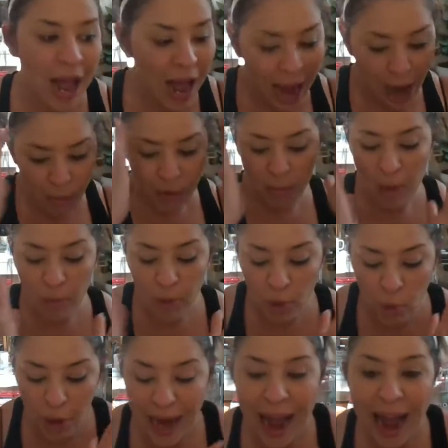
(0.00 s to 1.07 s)
I remembered
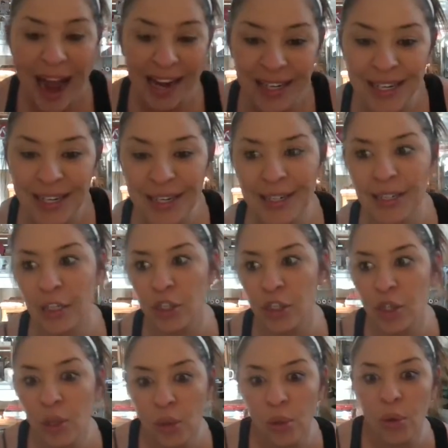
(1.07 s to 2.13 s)
what I needed to
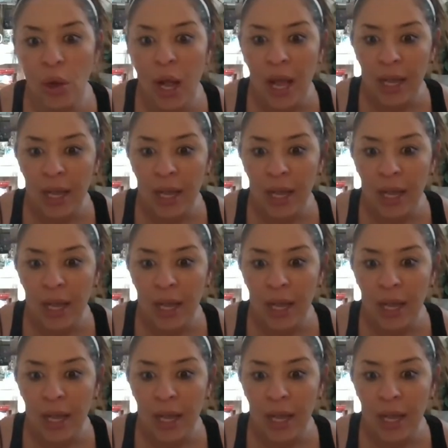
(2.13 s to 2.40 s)
do